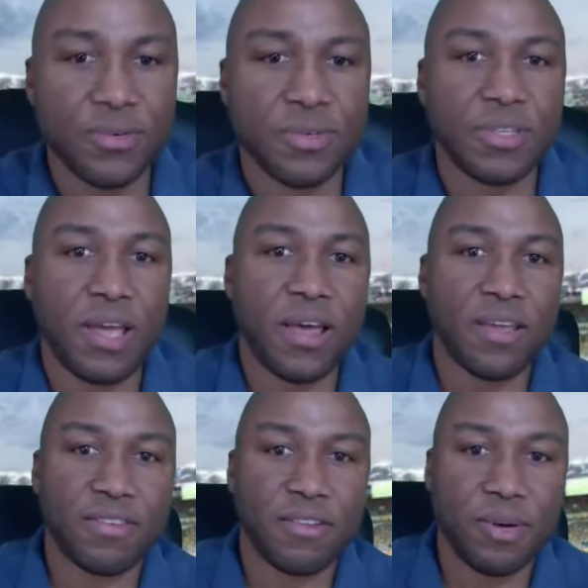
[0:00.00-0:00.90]
was
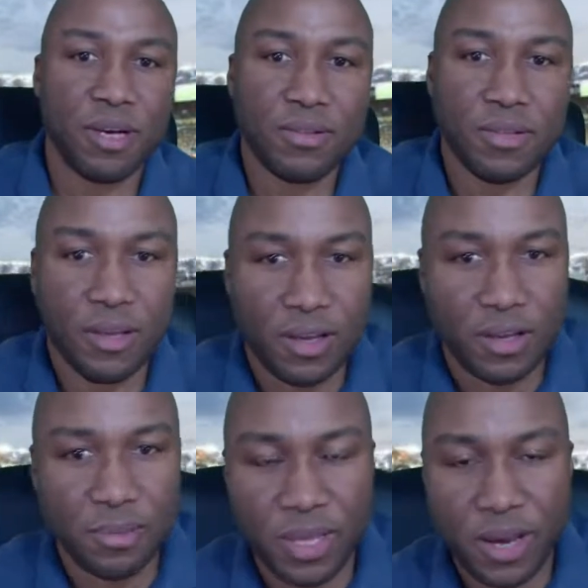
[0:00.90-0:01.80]
asked about
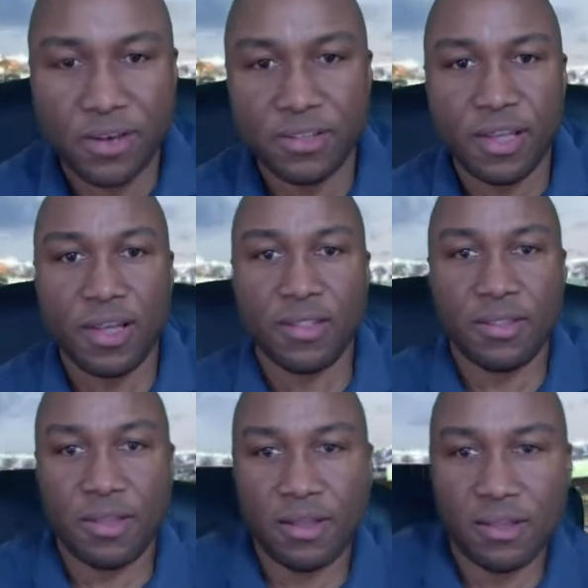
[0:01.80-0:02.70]
Gareth
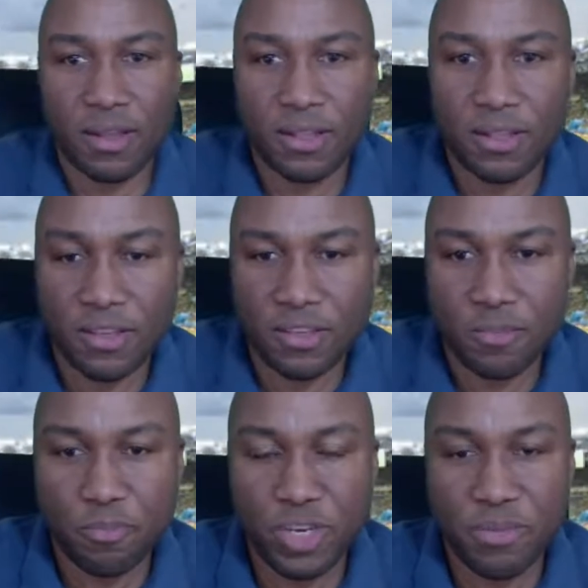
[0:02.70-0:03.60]
at his
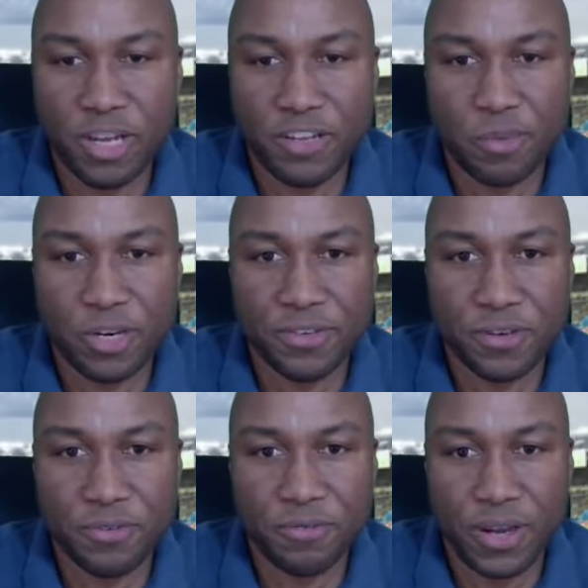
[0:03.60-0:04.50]
pre-match press
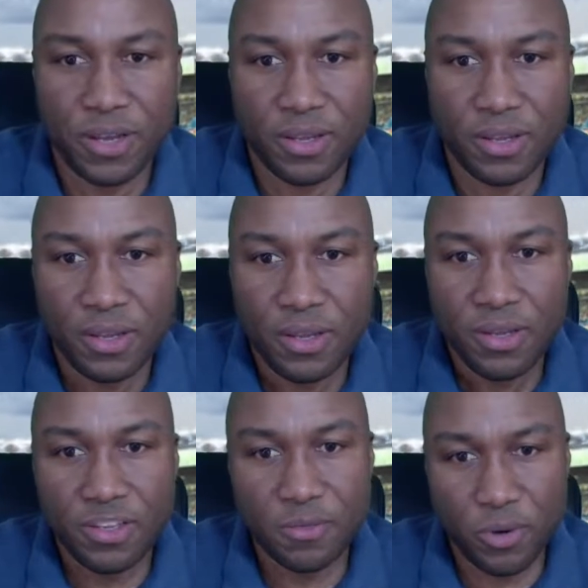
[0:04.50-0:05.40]
on Friday,
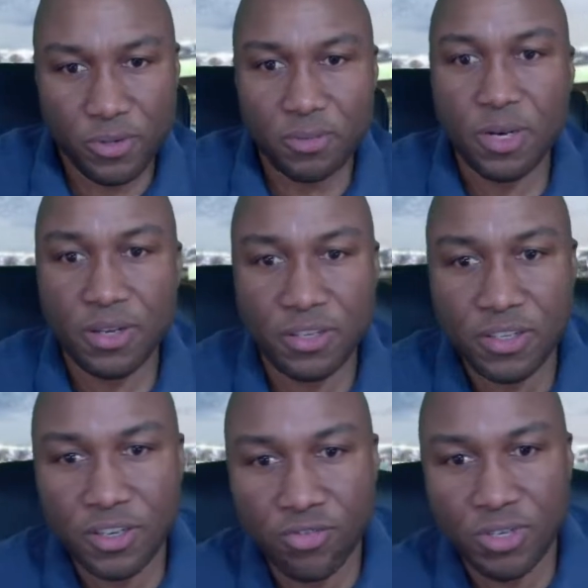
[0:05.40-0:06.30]
he spoke about his
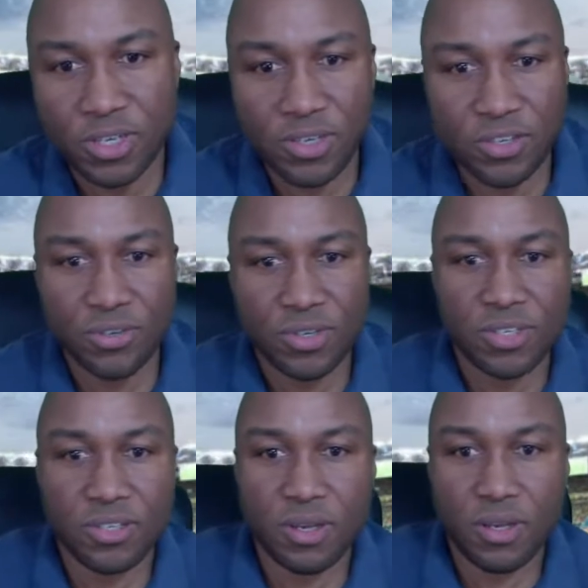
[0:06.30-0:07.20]
injury
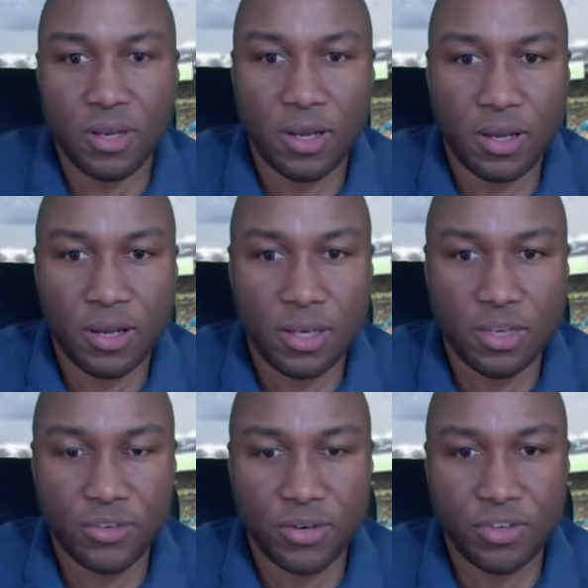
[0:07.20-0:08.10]
history
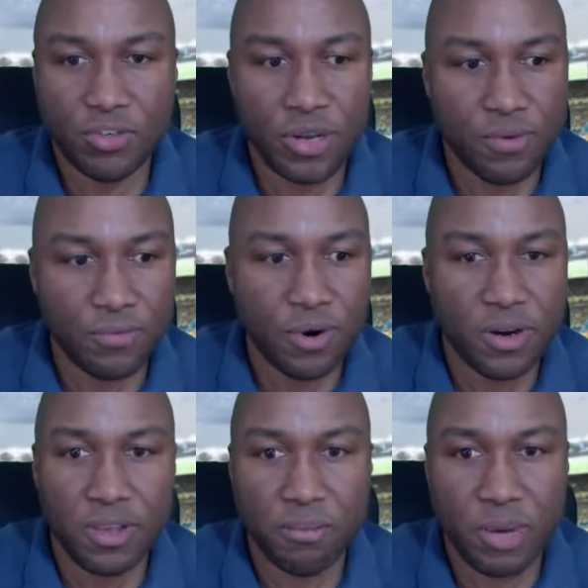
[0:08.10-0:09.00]
and trying to
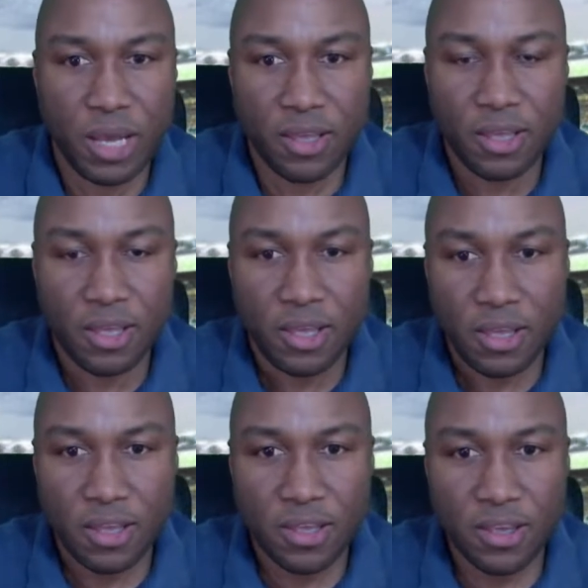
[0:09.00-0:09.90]
work him back
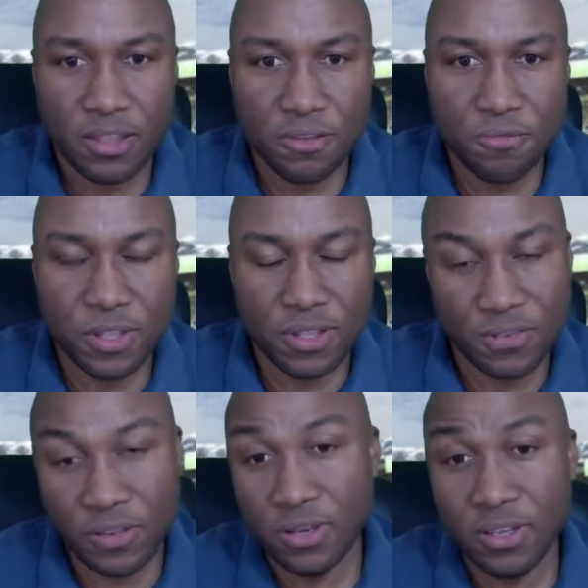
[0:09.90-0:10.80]
into
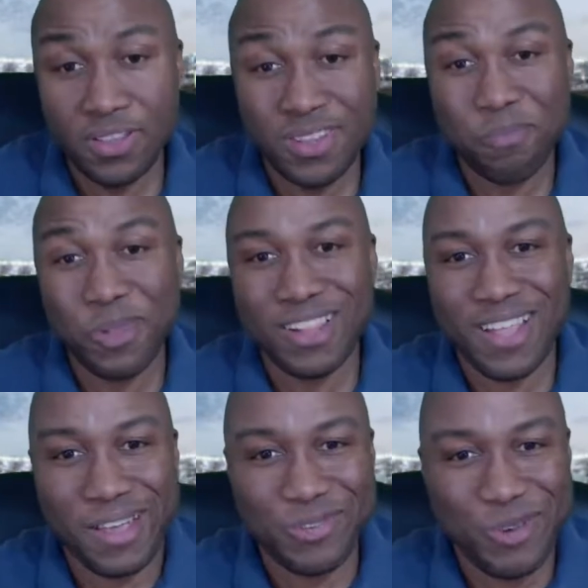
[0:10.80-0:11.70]
fitness. And he did play
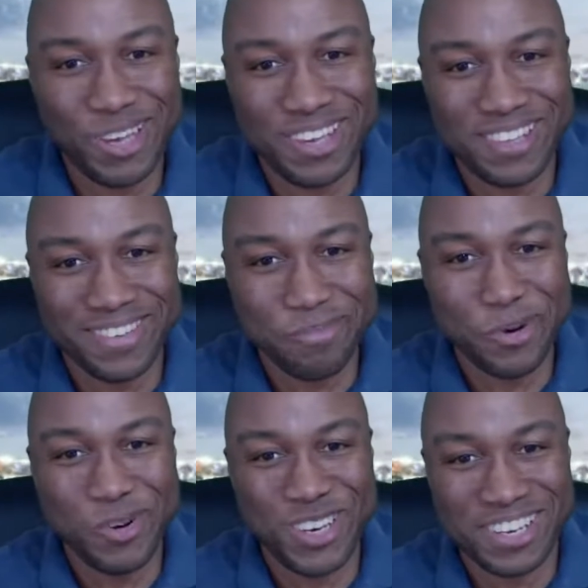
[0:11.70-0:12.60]
last week against
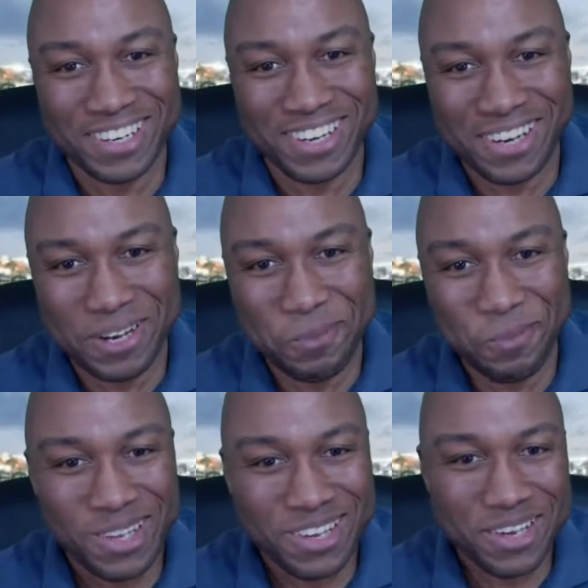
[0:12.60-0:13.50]
Marine.
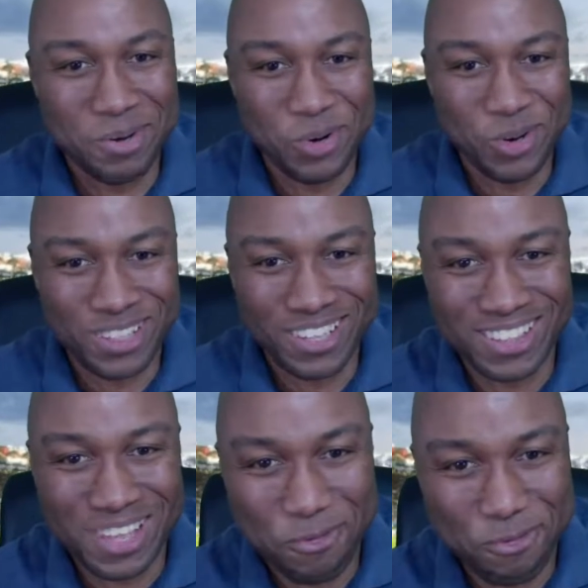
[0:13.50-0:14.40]
Come on, in
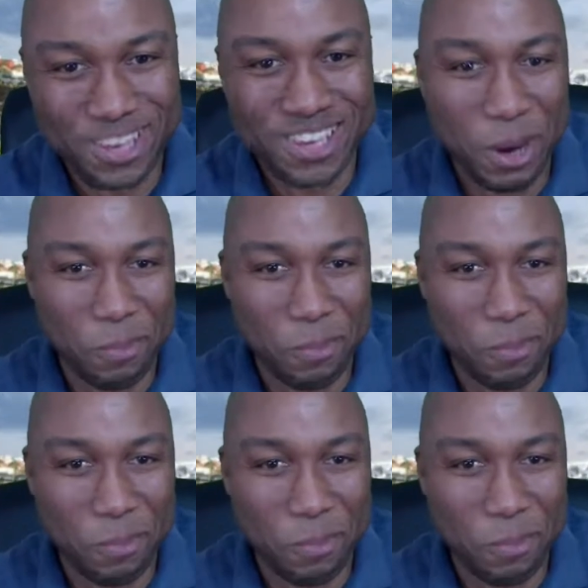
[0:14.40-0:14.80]
the FA Cup.